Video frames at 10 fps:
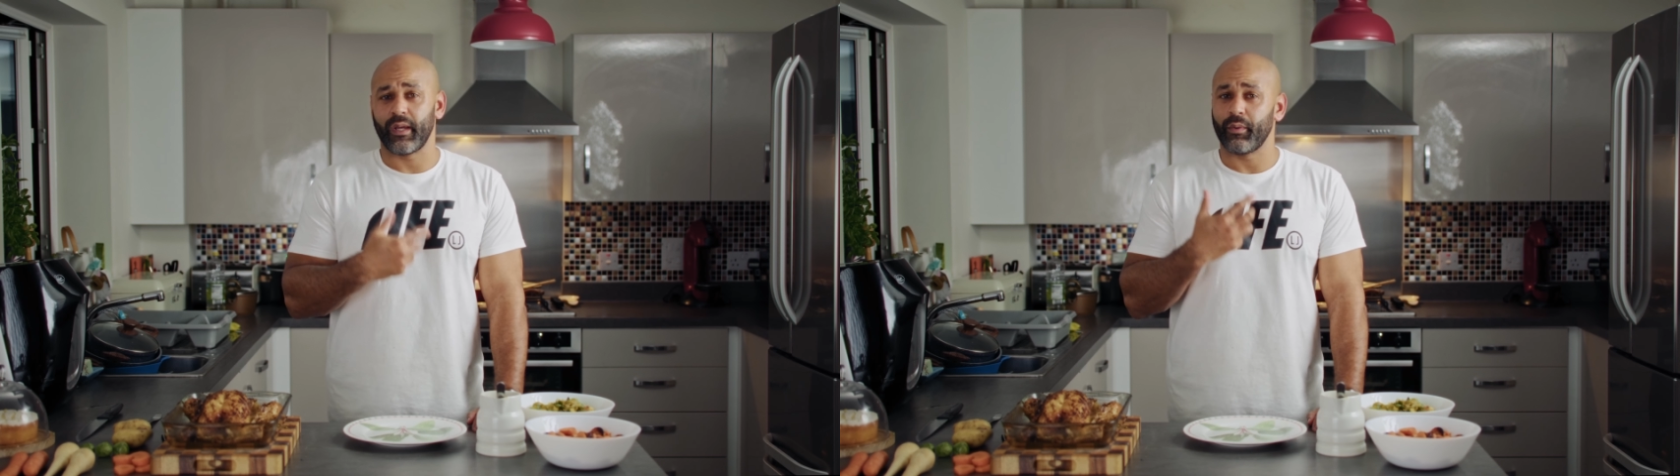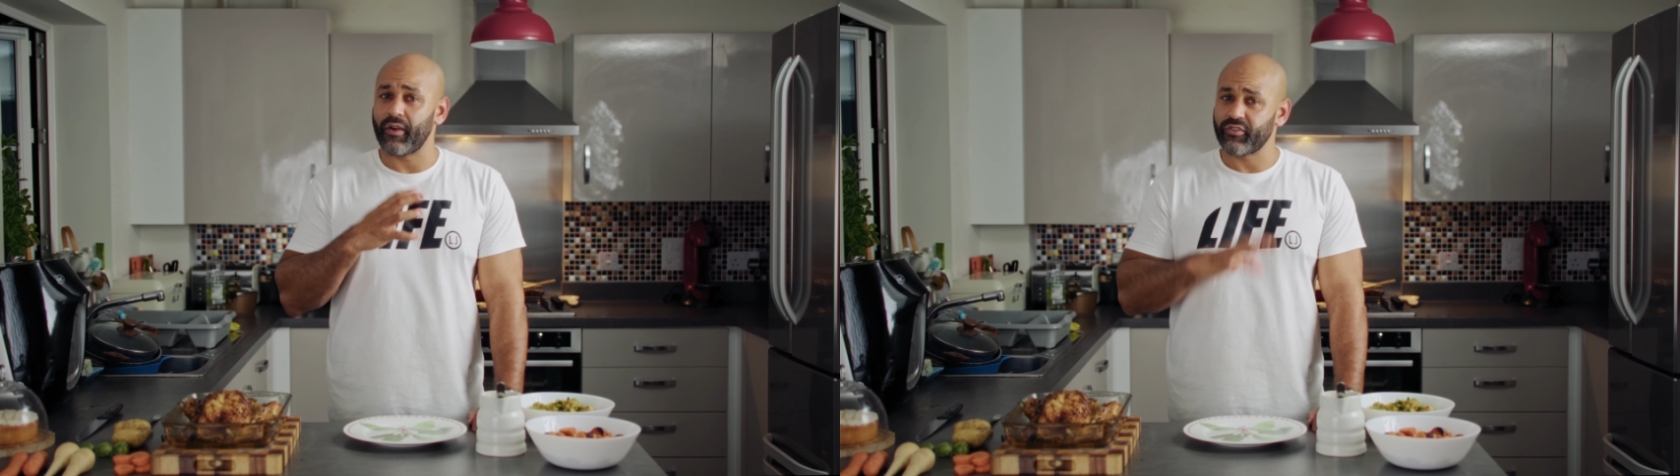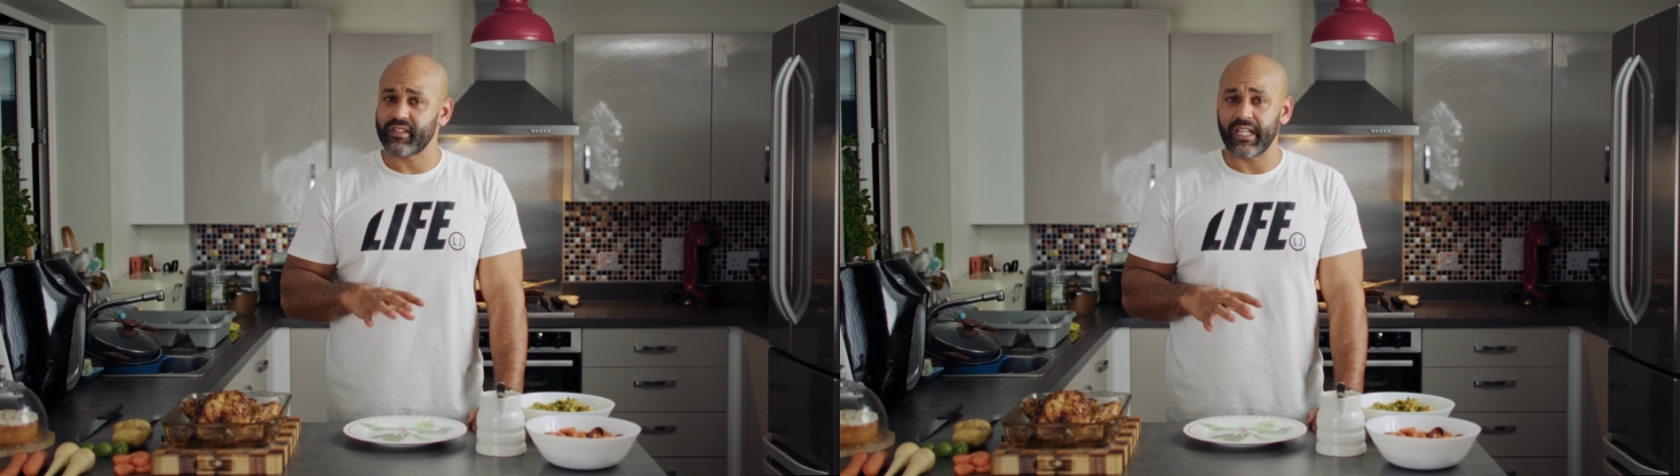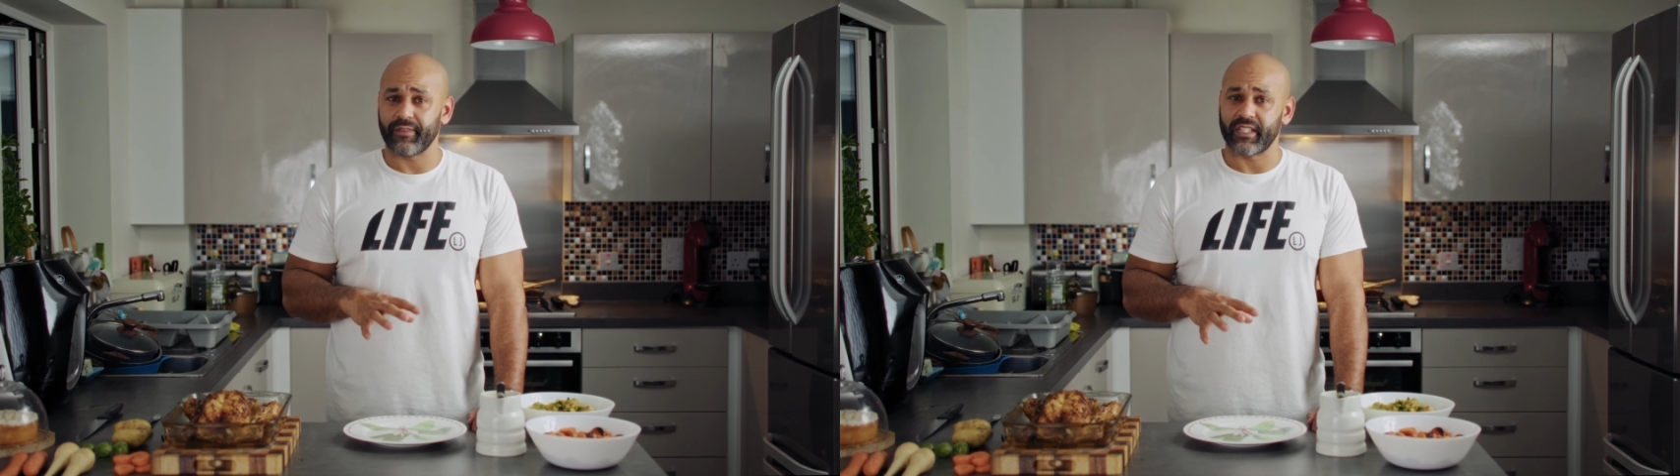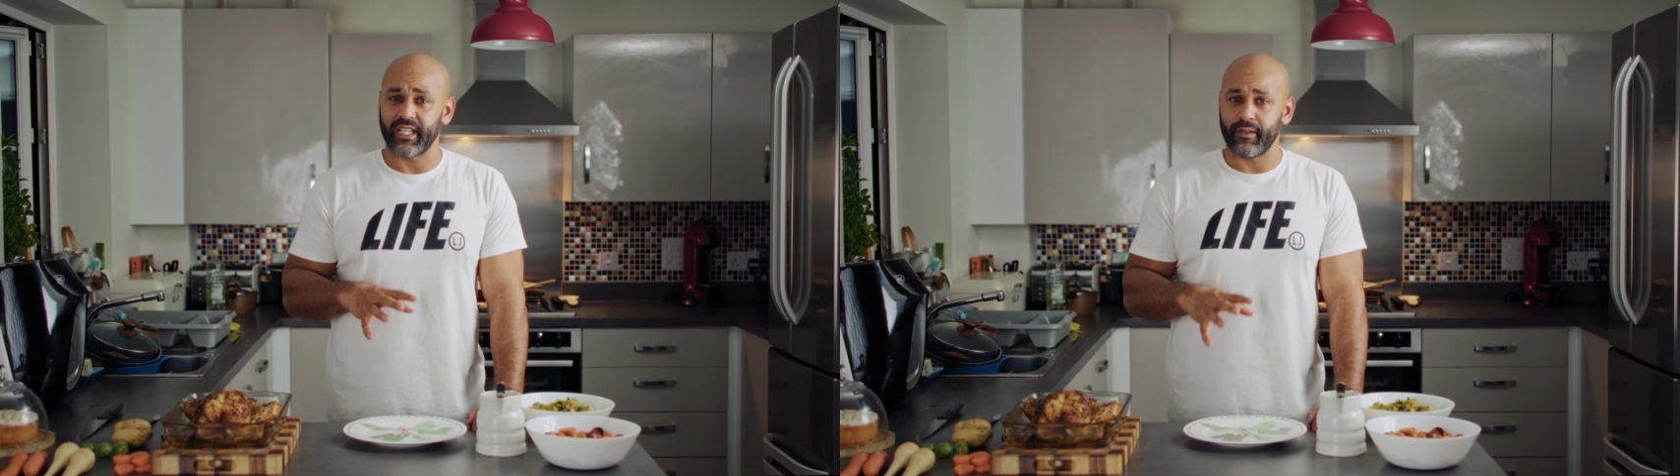what I've just
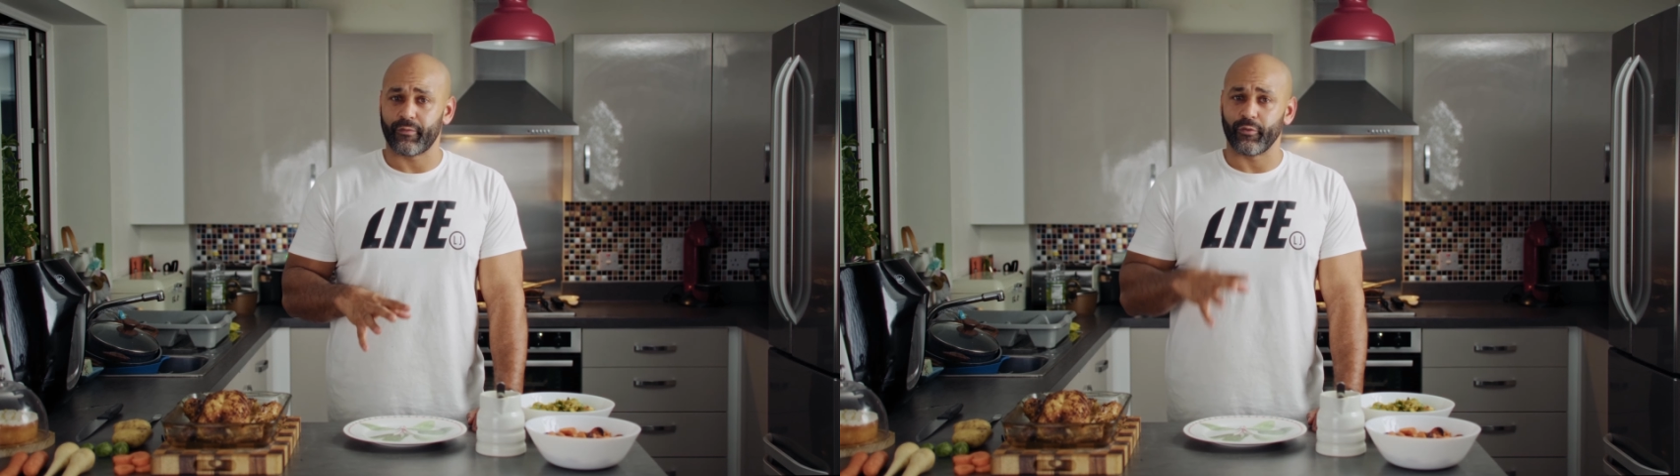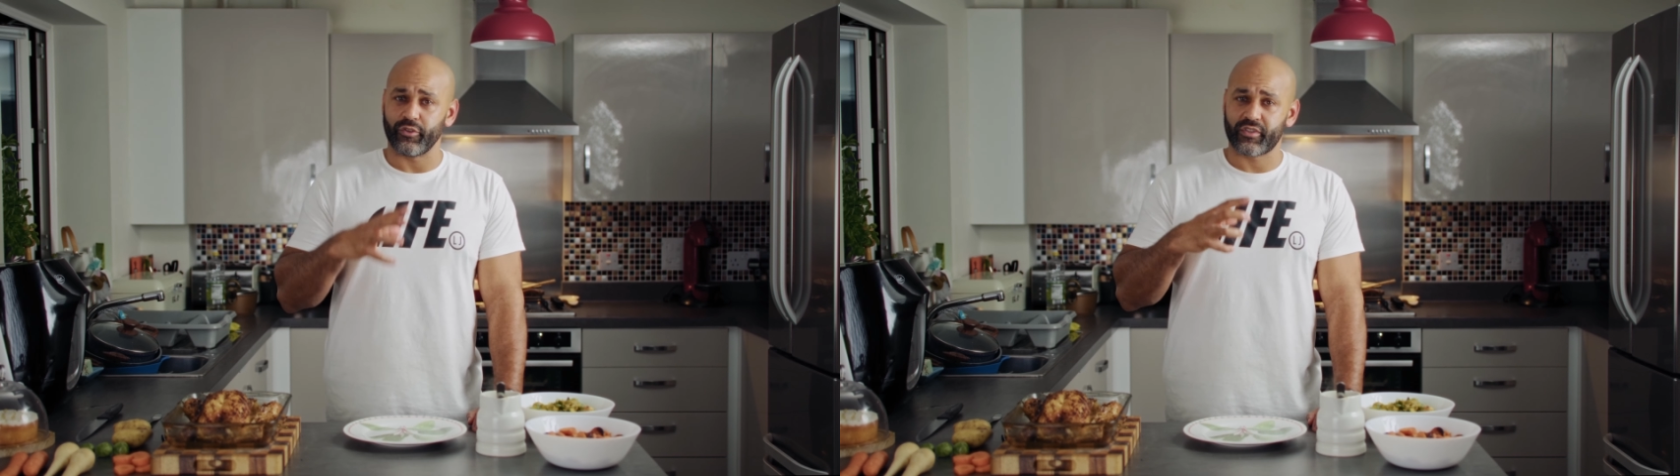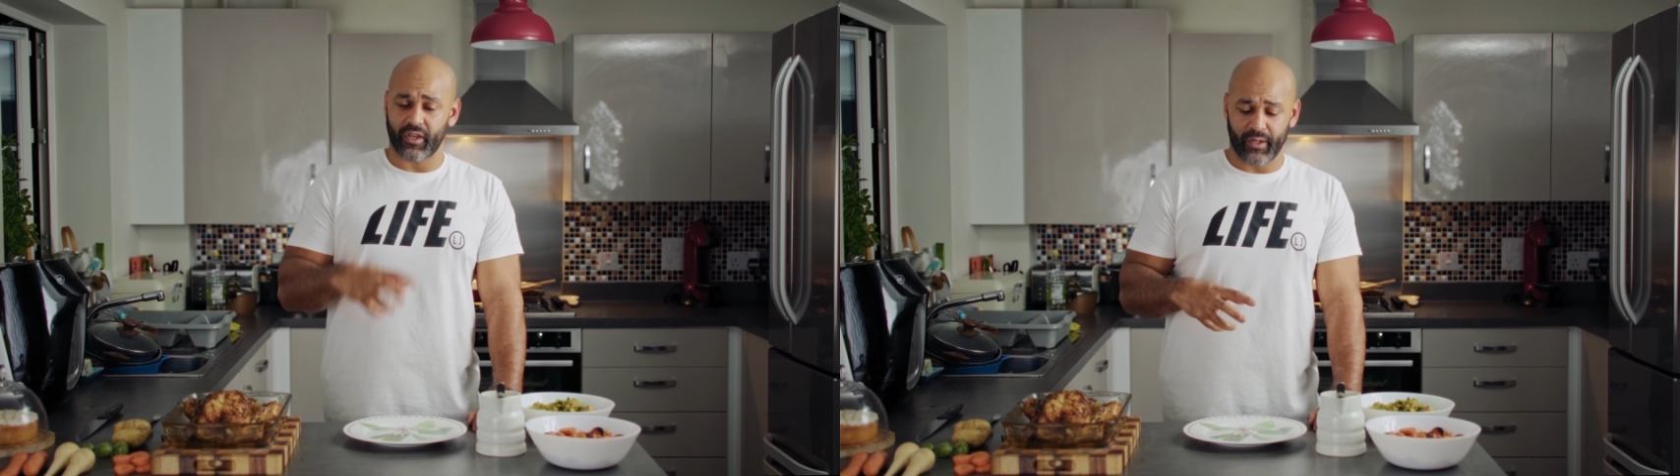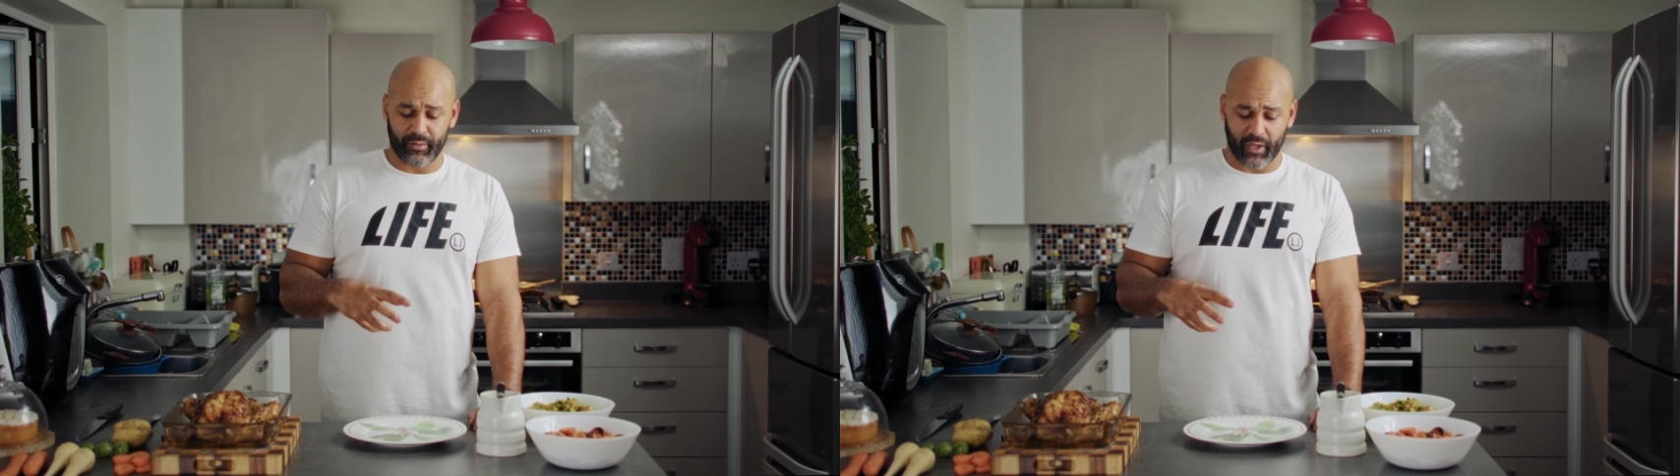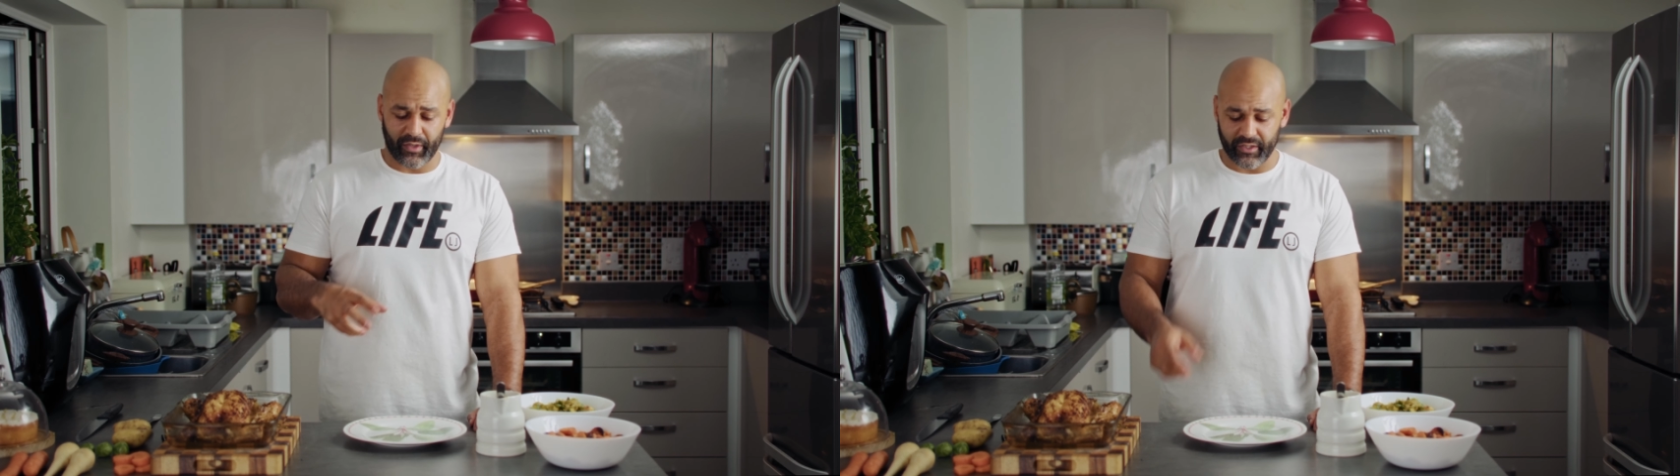left to heat through so they
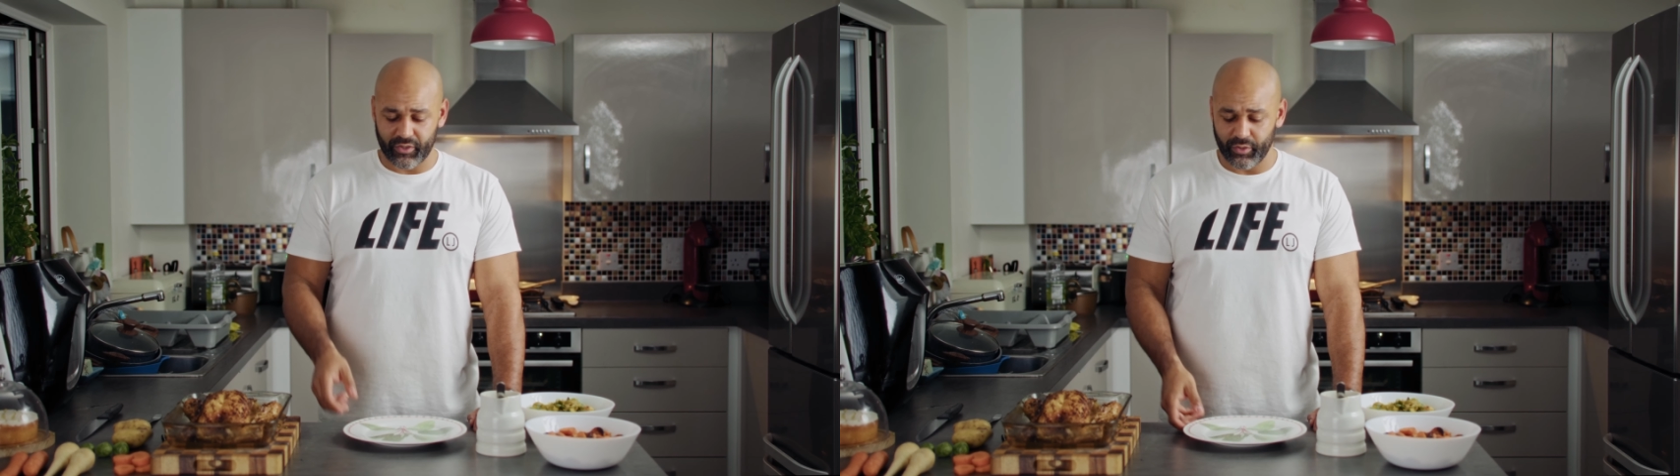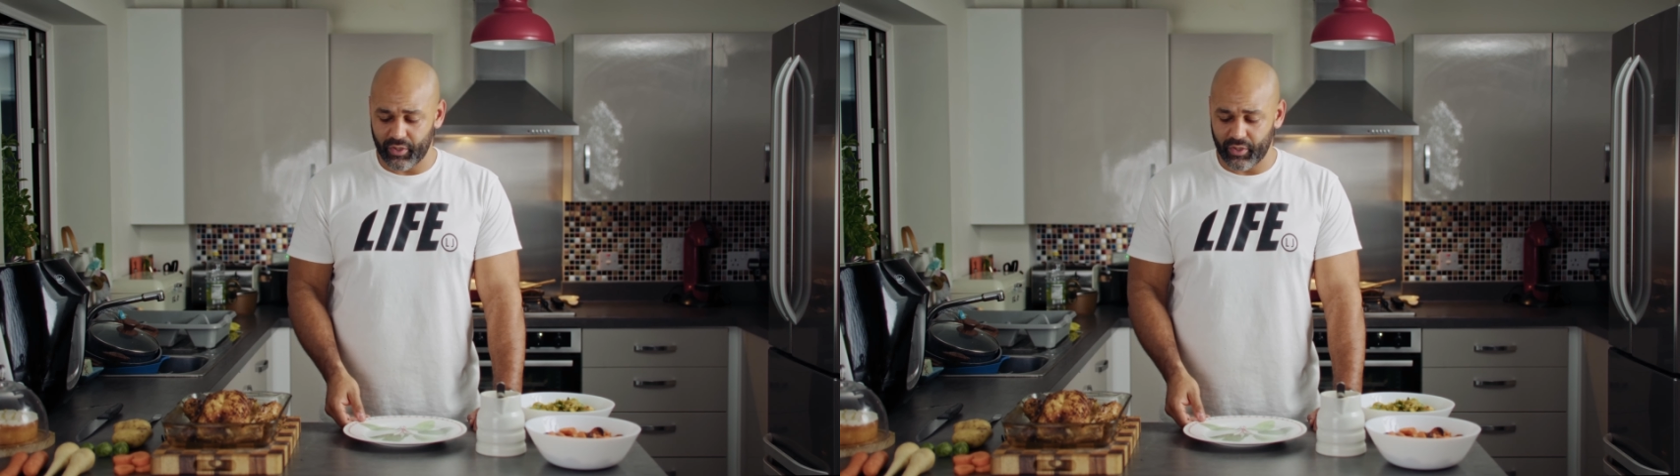don't get too